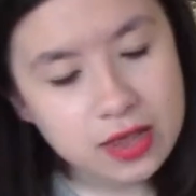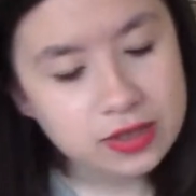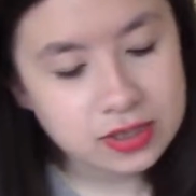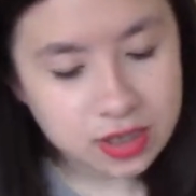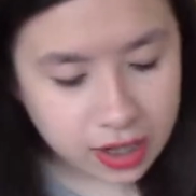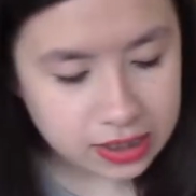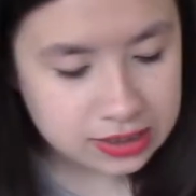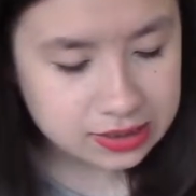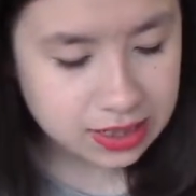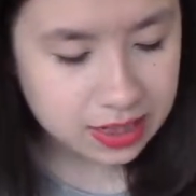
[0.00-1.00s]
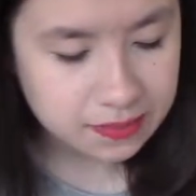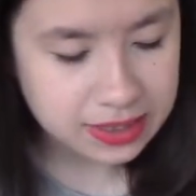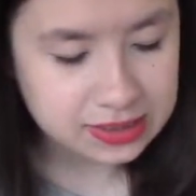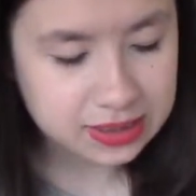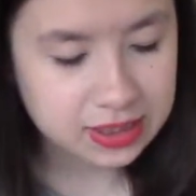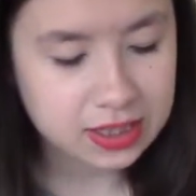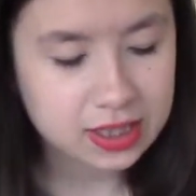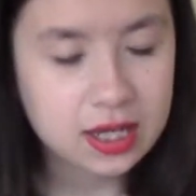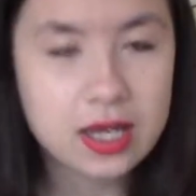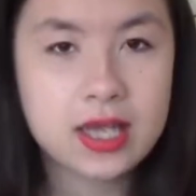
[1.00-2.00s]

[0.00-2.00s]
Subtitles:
then TinyScan basically